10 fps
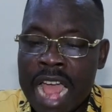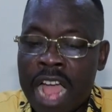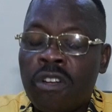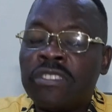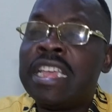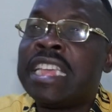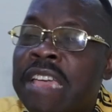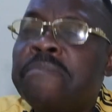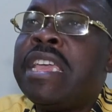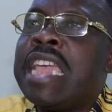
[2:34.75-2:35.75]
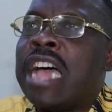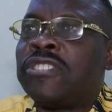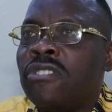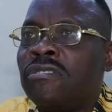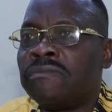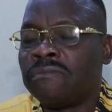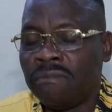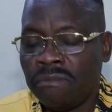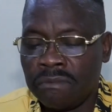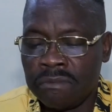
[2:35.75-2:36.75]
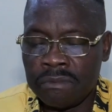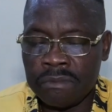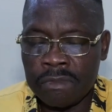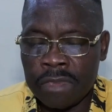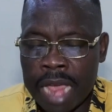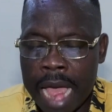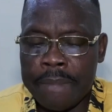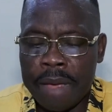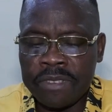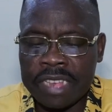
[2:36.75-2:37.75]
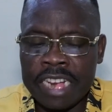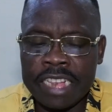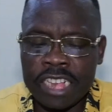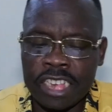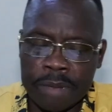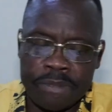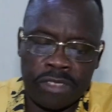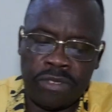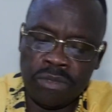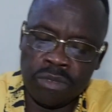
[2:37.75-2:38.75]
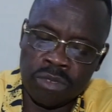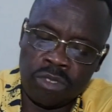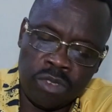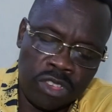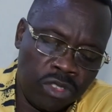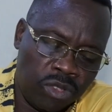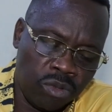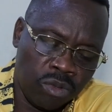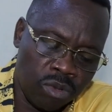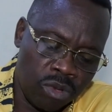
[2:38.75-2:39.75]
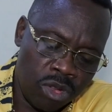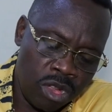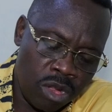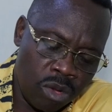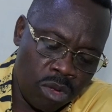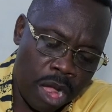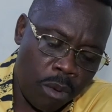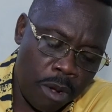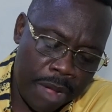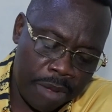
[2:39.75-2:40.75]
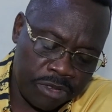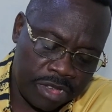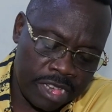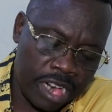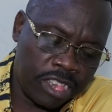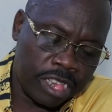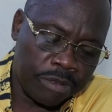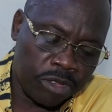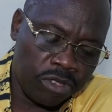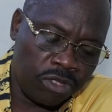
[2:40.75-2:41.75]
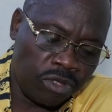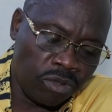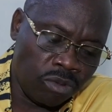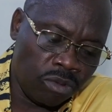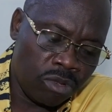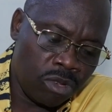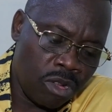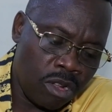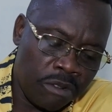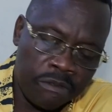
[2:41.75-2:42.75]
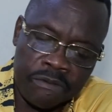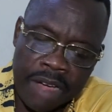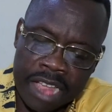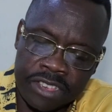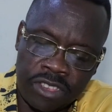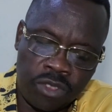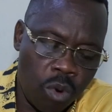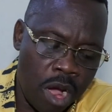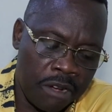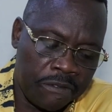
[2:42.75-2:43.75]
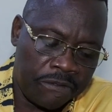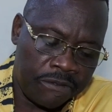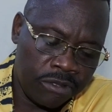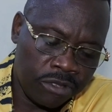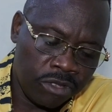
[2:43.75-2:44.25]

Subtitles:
And God said, give me your son. And Bible said in Genesis chapter 2, 22. Look at what Bible says, Genesis chapter 22, verse 12.